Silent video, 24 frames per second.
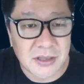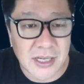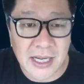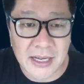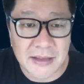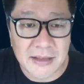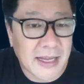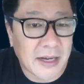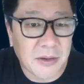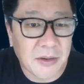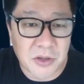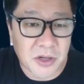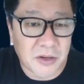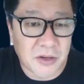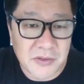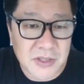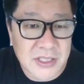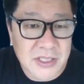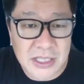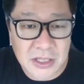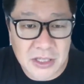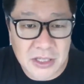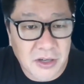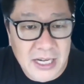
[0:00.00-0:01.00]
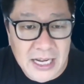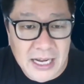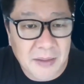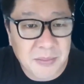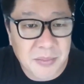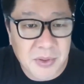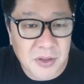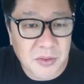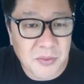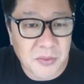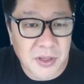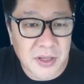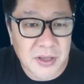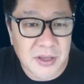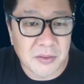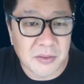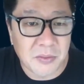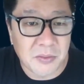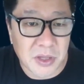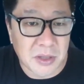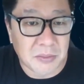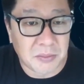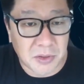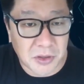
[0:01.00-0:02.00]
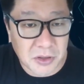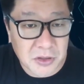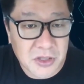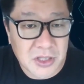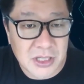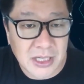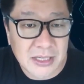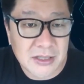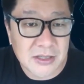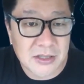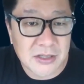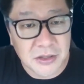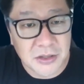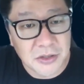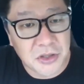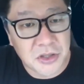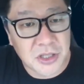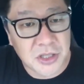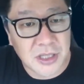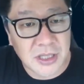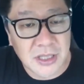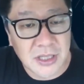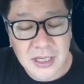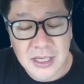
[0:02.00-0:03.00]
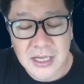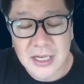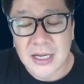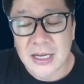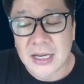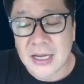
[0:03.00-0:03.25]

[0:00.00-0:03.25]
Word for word: and that would obviously not happen with with a blockchain solution.